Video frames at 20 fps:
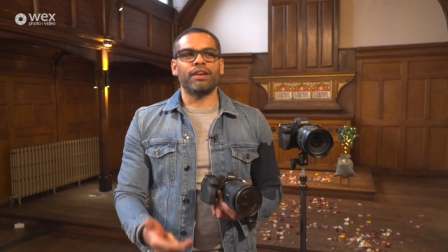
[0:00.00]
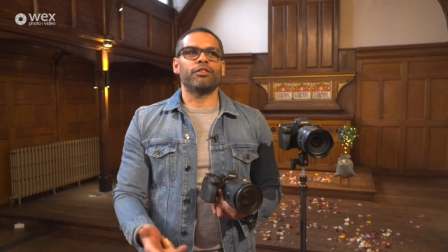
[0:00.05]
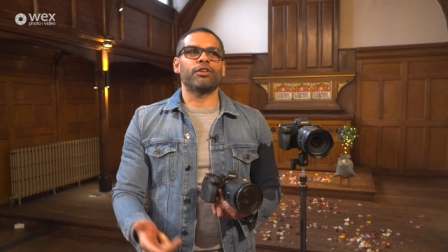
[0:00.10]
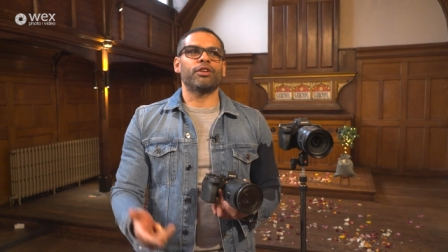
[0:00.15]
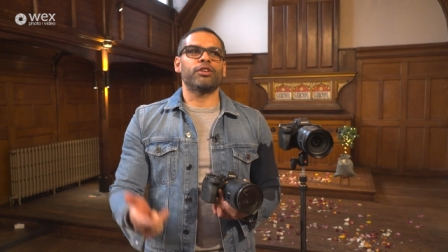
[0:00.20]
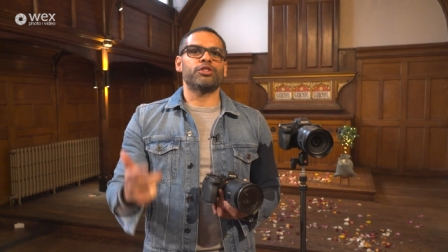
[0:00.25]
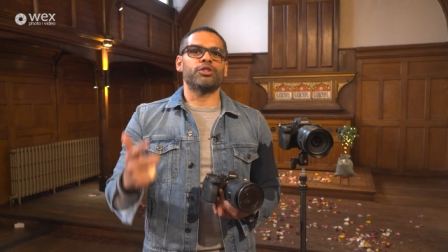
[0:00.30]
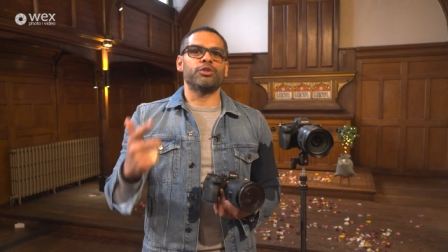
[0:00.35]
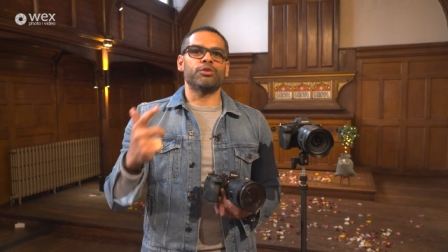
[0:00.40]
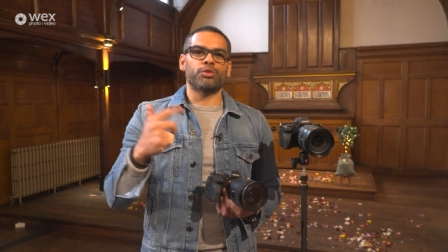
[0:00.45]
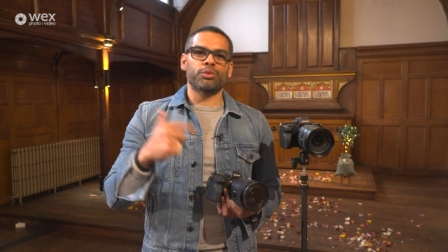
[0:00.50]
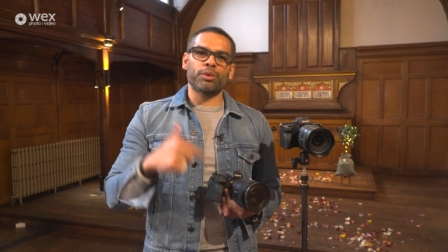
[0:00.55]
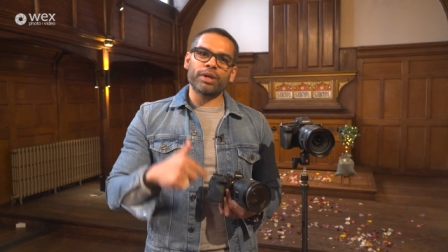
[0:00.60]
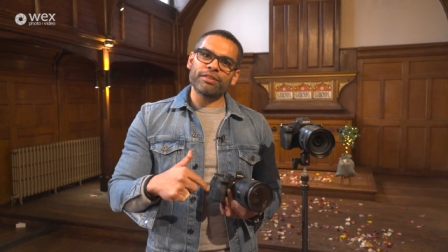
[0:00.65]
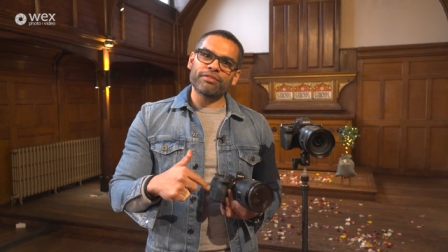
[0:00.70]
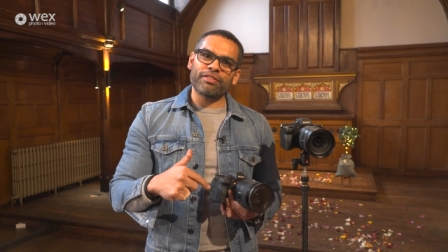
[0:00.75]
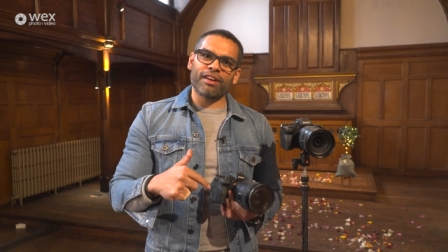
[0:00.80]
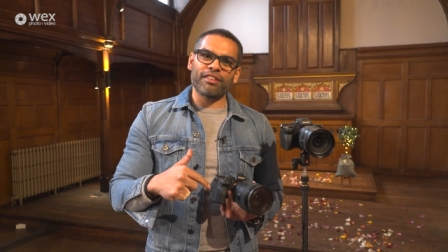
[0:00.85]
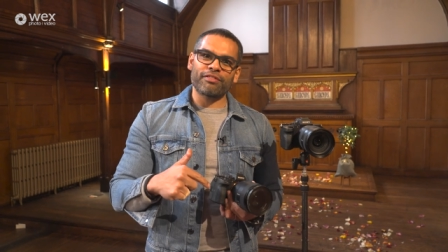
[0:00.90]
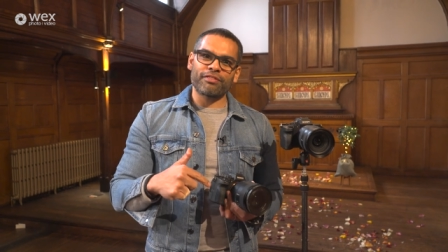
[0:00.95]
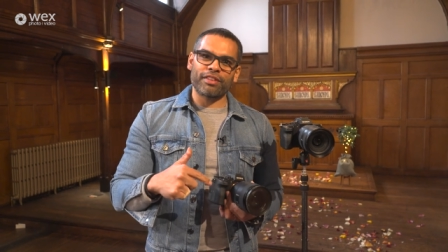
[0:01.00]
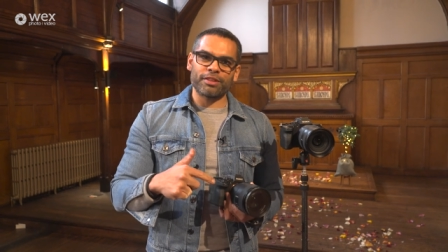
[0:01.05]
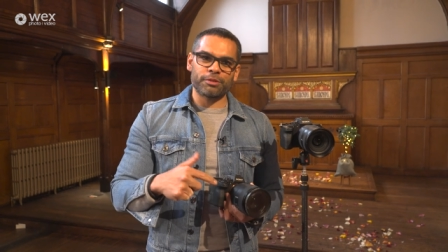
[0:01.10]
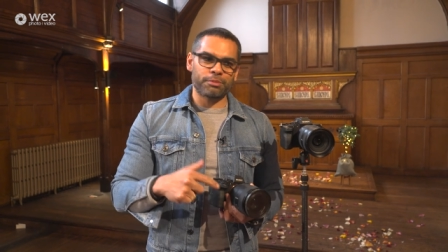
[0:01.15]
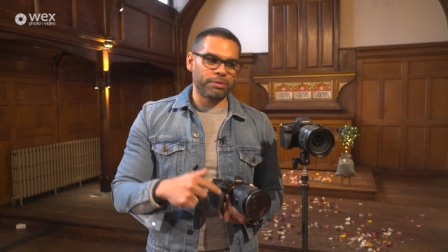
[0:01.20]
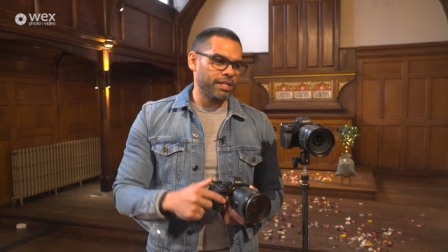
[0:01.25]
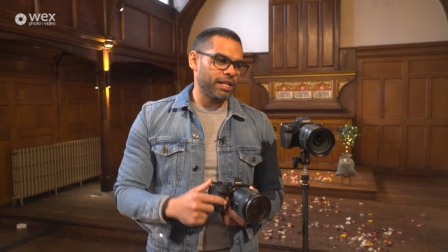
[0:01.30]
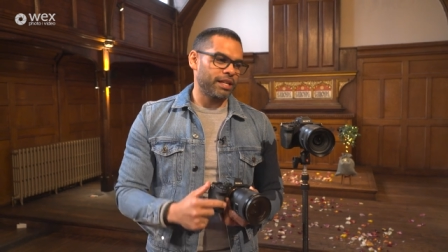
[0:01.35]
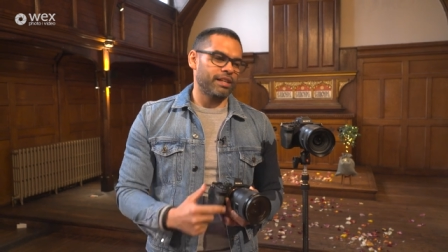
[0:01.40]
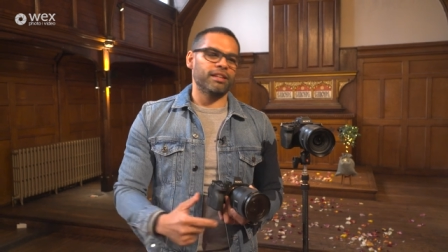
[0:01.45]
If you're going to shoot 25 frames
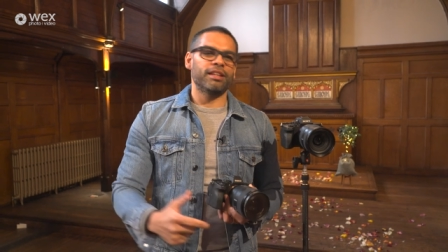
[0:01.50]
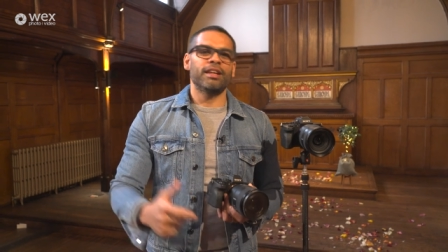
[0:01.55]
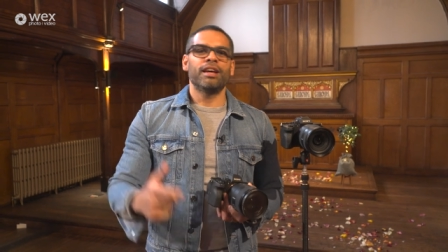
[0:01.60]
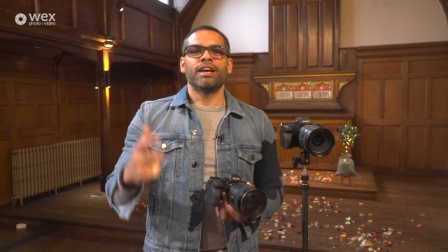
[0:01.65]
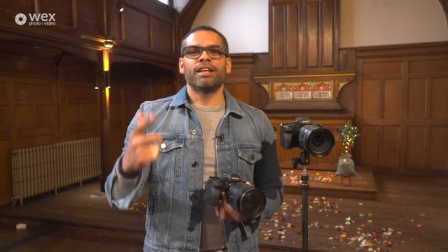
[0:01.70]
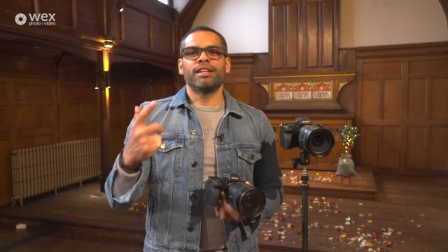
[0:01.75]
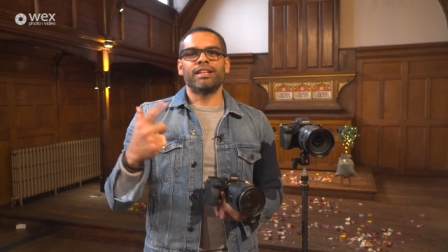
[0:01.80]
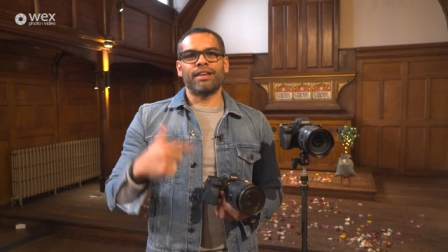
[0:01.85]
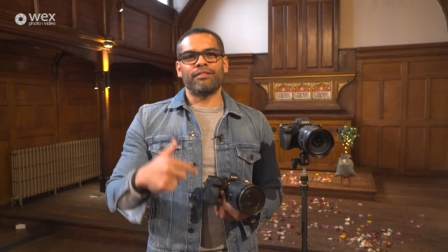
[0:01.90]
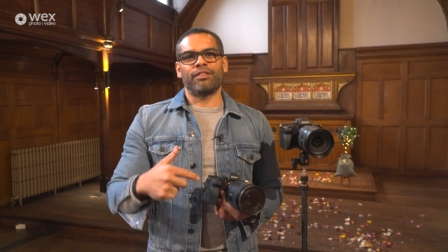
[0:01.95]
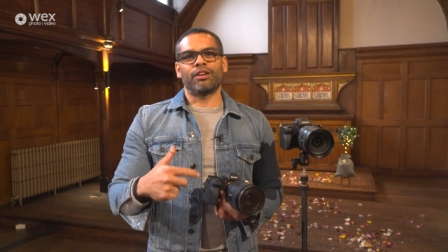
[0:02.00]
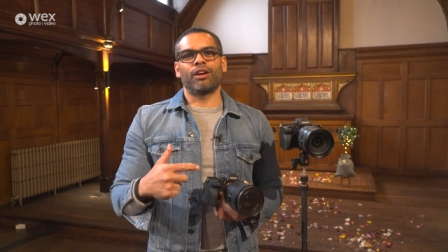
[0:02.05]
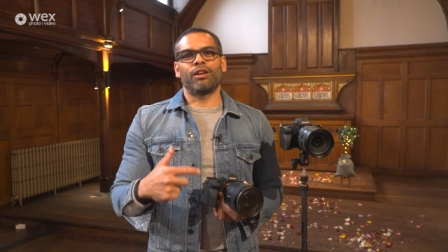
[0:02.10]
per second, never